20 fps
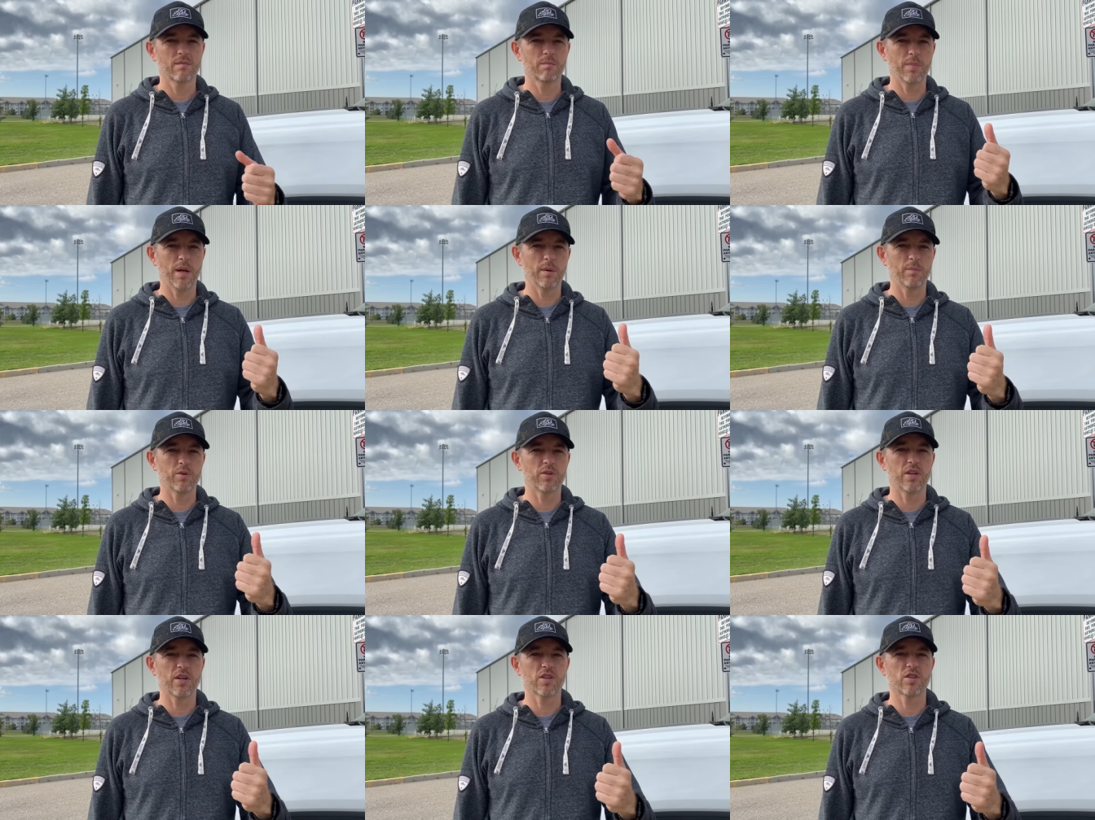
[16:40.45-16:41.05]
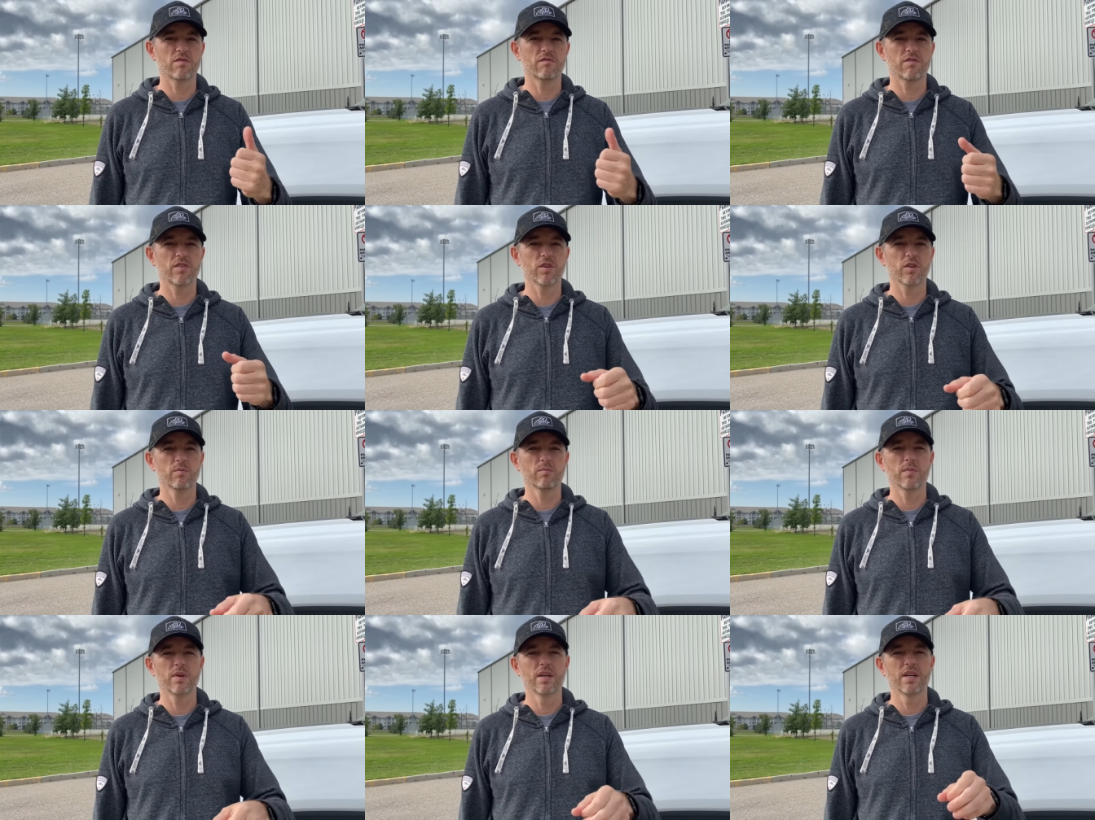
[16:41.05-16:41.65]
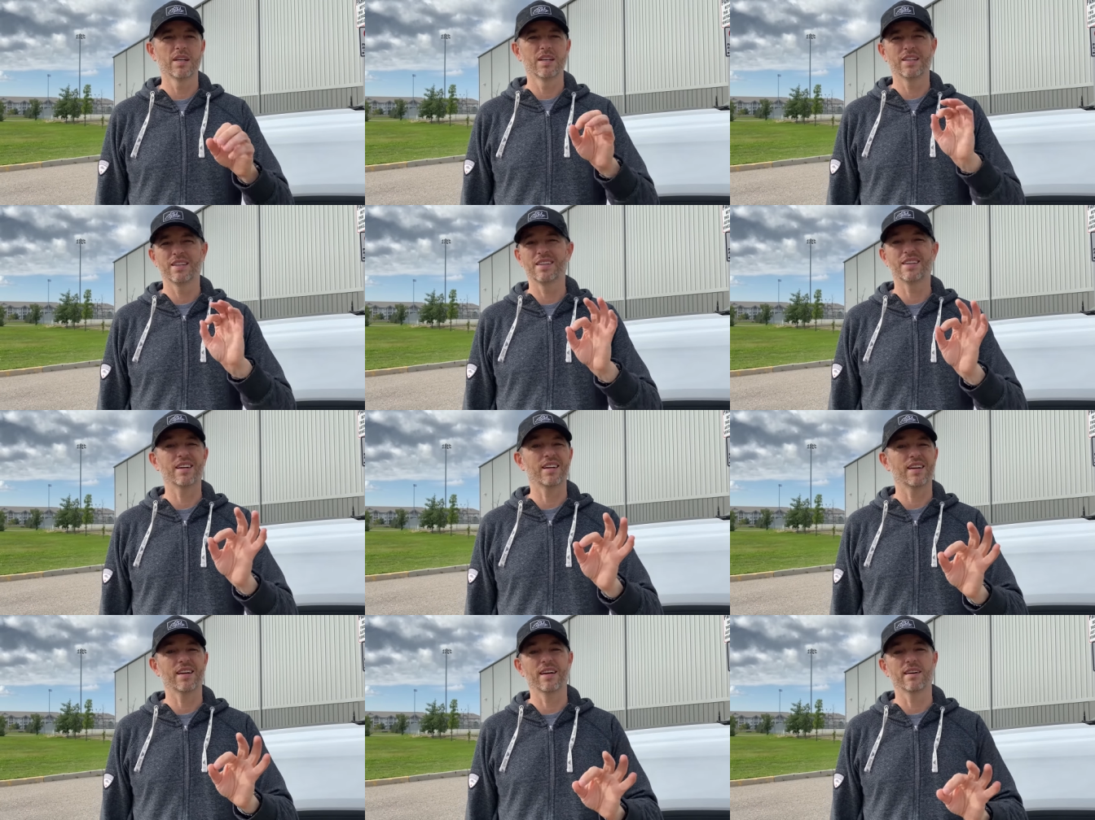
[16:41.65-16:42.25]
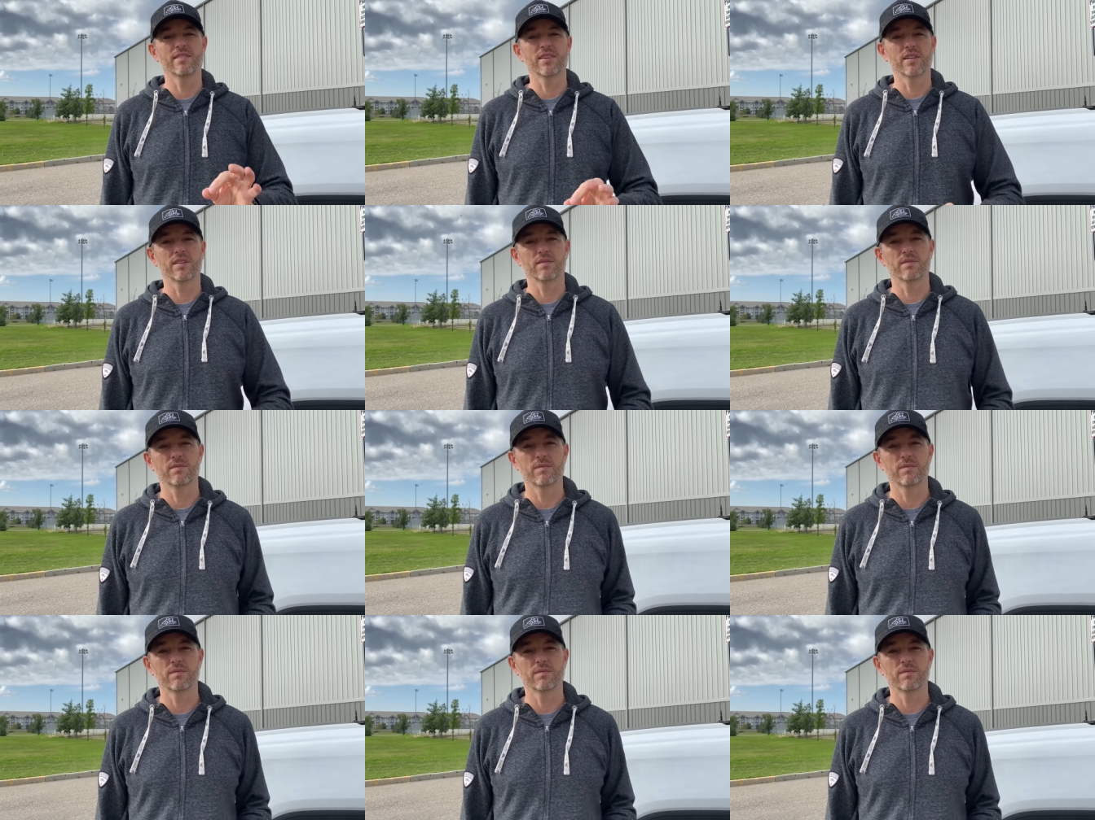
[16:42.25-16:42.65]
Paint protection film, gotta have it.